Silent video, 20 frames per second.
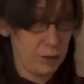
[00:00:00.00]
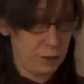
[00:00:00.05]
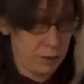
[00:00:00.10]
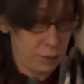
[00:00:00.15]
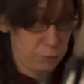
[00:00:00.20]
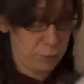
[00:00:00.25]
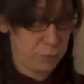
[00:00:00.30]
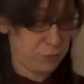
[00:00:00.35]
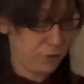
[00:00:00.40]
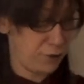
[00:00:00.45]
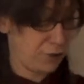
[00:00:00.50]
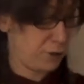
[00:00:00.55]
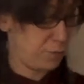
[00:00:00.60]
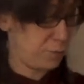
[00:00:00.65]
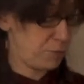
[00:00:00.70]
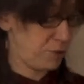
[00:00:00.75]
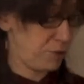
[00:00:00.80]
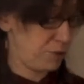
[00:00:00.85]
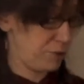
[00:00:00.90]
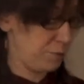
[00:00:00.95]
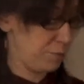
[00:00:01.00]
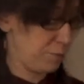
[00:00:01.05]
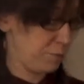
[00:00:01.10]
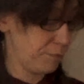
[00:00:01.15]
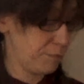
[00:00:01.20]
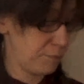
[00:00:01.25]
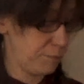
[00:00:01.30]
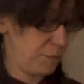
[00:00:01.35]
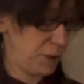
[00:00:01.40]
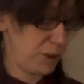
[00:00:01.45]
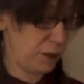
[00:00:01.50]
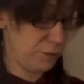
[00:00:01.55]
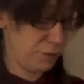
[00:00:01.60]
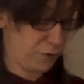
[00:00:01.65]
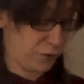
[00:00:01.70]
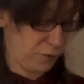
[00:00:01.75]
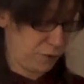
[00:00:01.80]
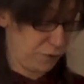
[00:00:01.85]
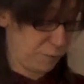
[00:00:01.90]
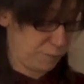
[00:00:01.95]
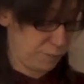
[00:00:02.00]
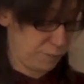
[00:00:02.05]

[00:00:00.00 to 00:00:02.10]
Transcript: I'm also going to put my gloves on,